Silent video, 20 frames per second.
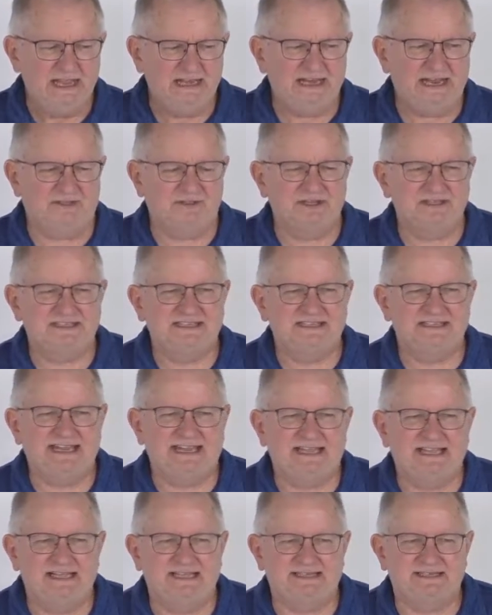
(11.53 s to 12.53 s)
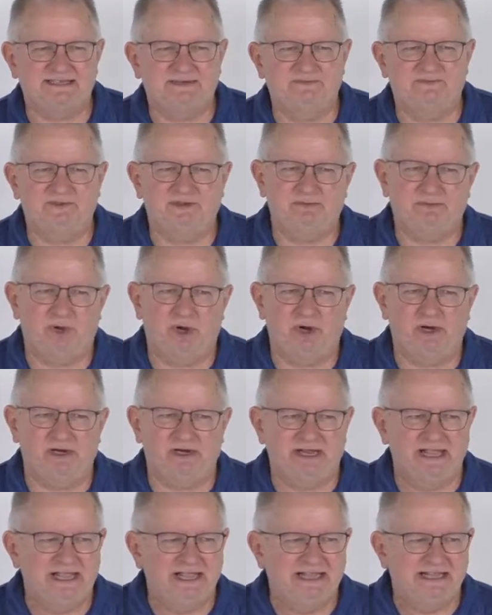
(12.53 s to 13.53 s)
Now this is a custom fit part.
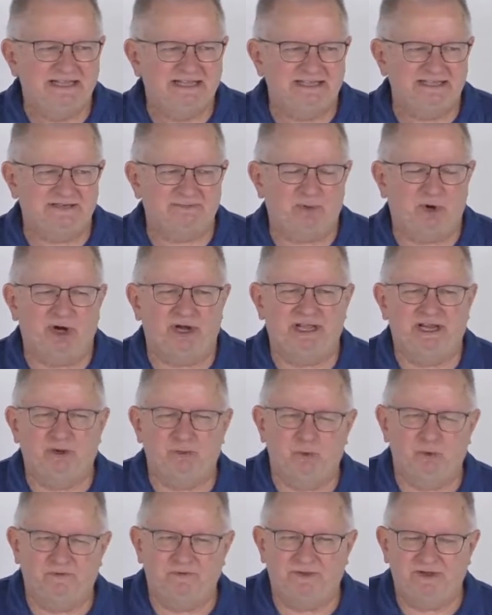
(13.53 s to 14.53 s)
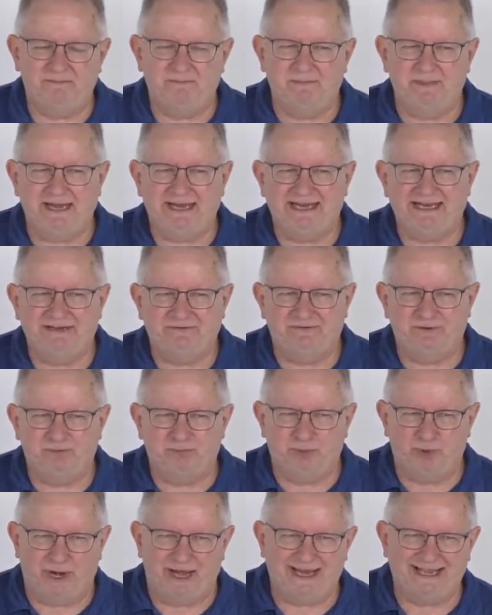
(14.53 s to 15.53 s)
This part here will fit many
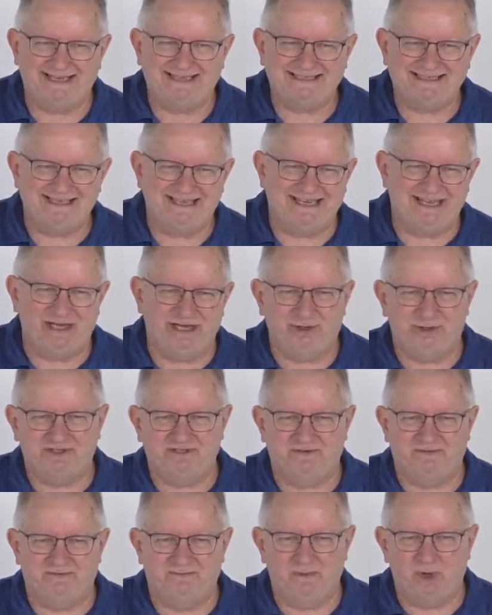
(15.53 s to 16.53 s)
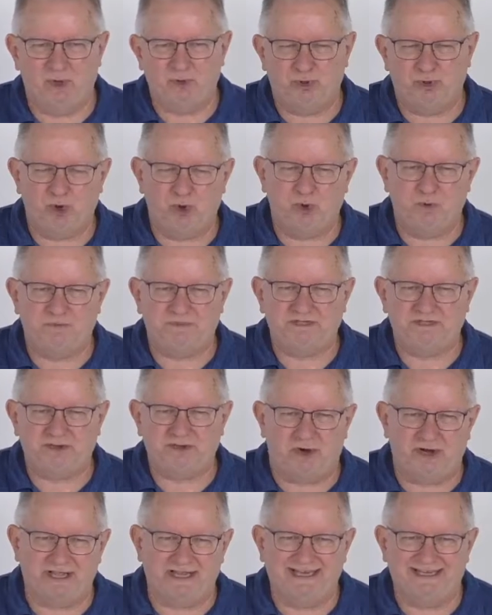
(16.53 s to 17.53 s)
different brands and years of motorhomes
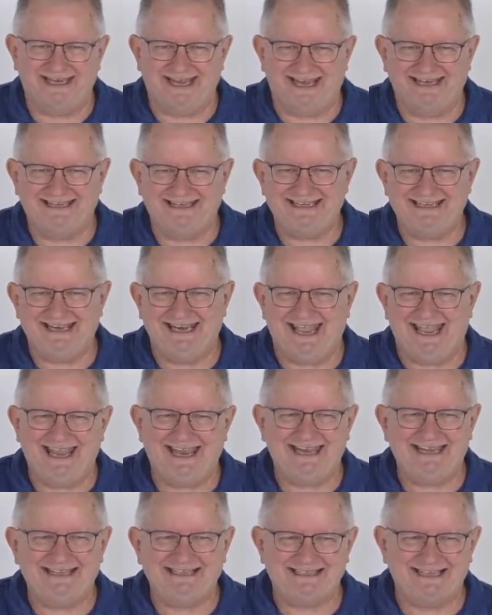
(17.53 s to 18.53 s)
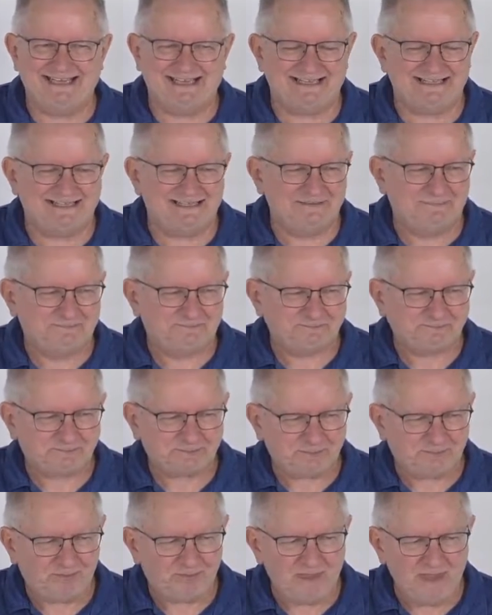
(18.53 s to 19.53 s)
starting in 1986.
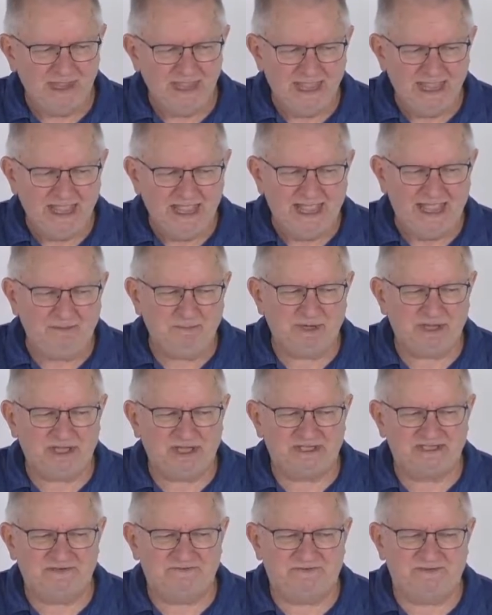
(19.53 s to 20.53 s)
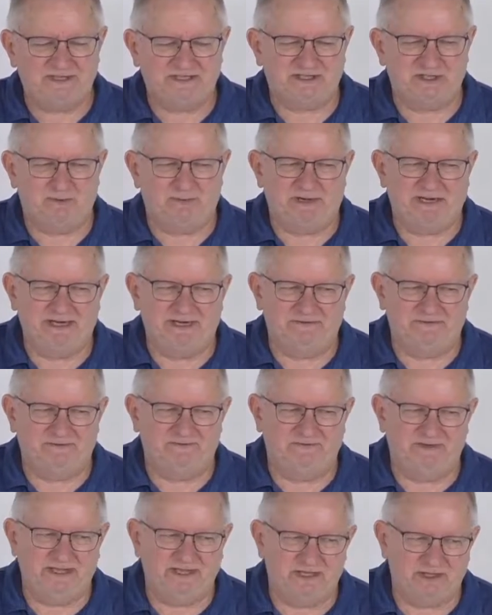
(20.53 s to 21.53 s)
And because it fits so many
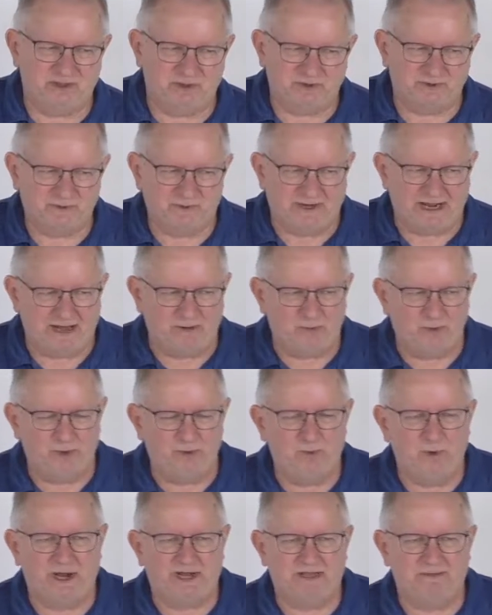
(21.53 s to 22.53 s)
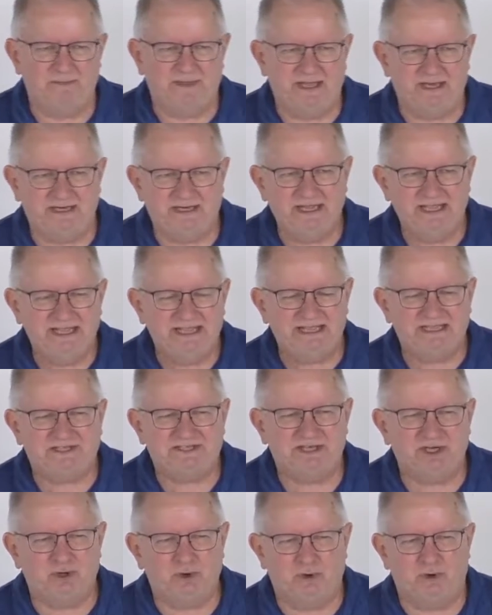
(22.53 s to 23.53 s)
different vehicles, what I would recommend
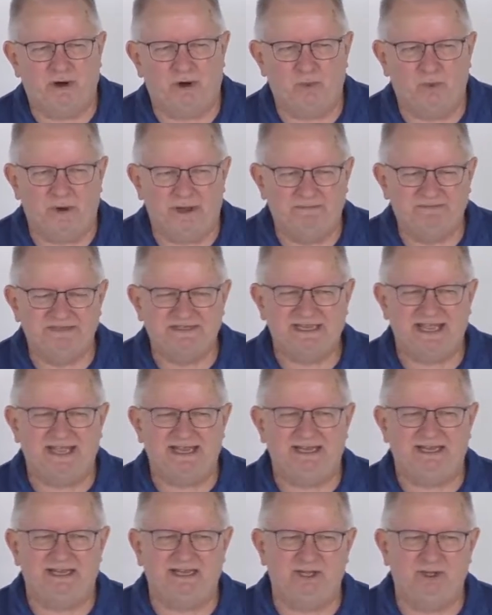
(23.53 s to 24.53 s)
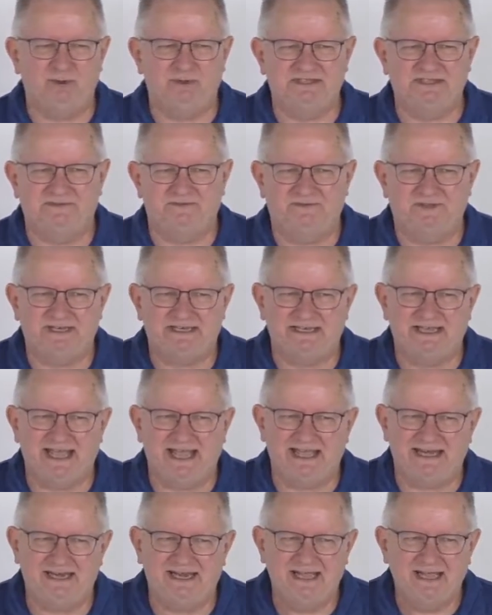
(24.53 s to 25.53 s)
is to go to our website, use the fit
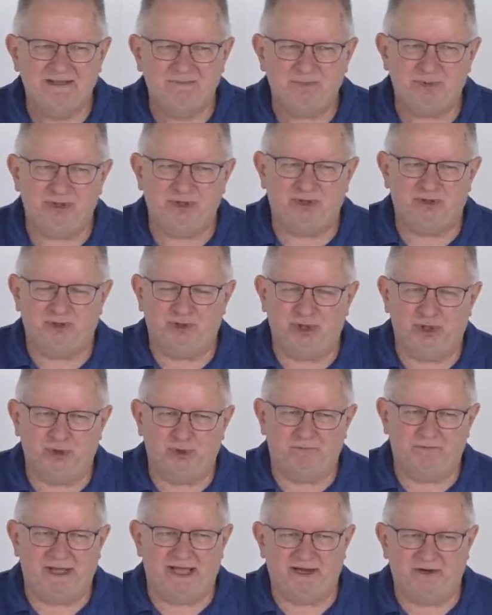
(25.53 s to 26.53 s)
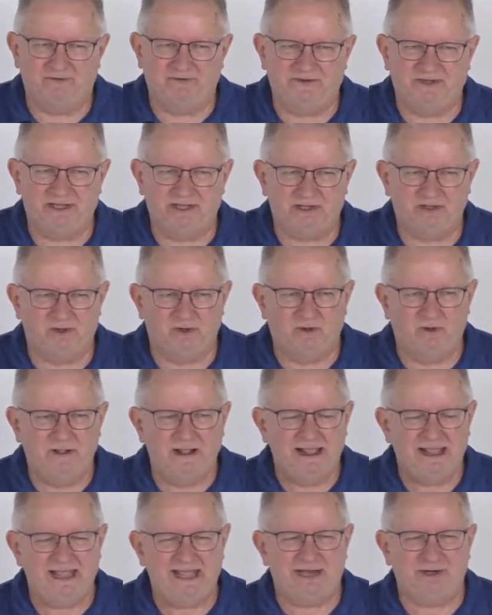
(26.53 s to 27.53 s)
guide, put in your year and model vehicle,
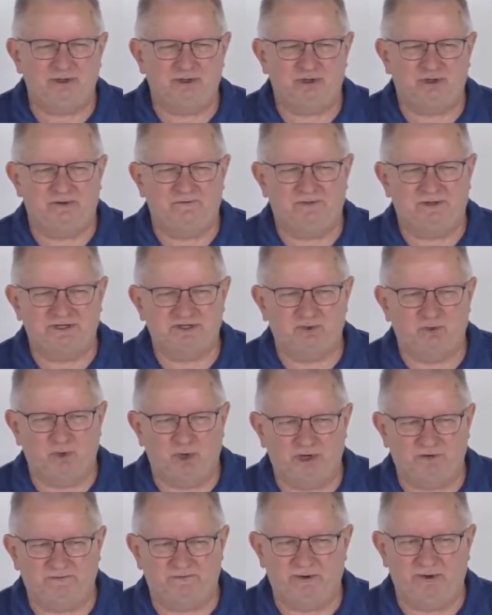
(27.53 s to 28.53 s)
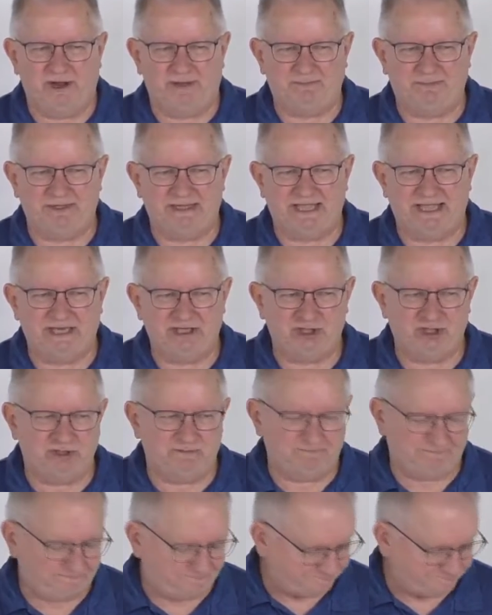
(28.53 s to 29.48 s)
and it'll show if this will work for your application.